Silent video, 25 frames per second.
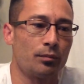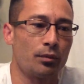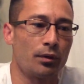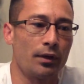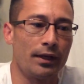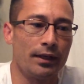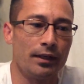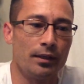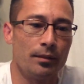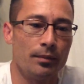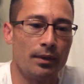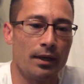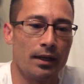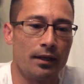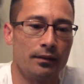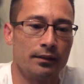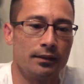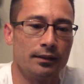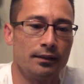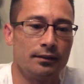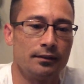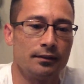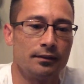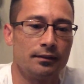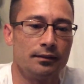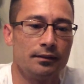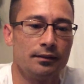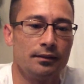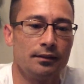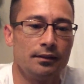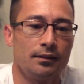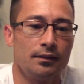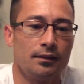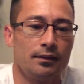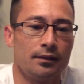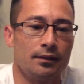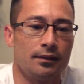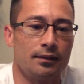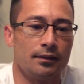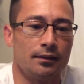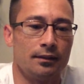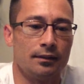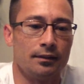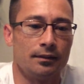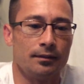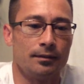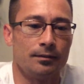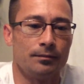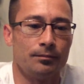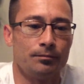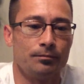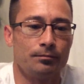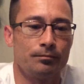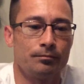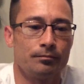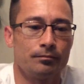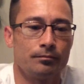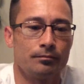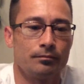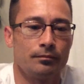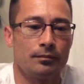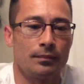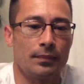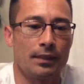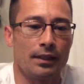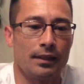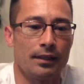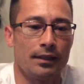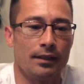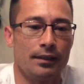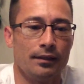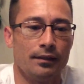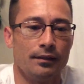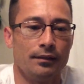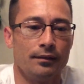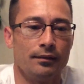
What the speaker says: prayed about it, and